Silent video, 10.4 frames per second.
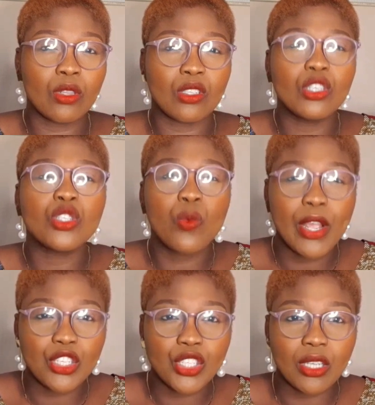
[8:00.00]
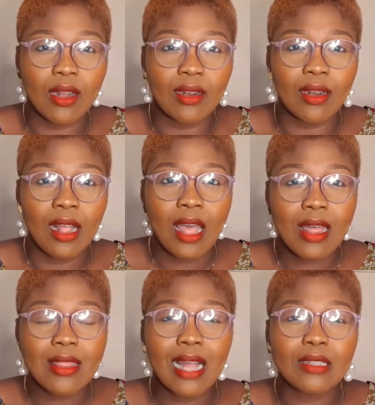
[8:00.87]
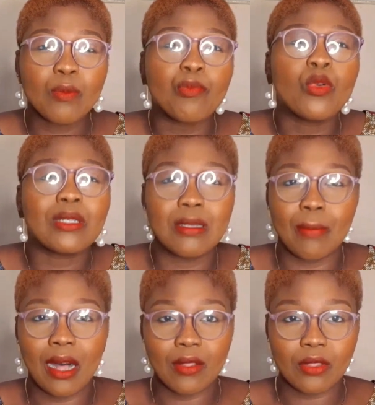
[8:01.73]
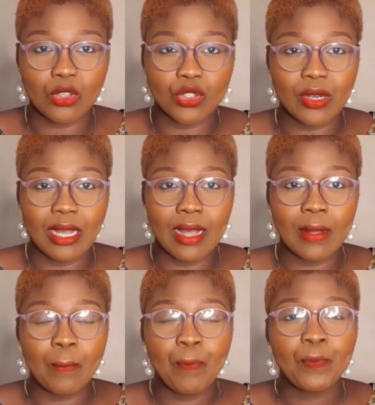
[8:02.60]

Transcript: situation that brought about the trigger.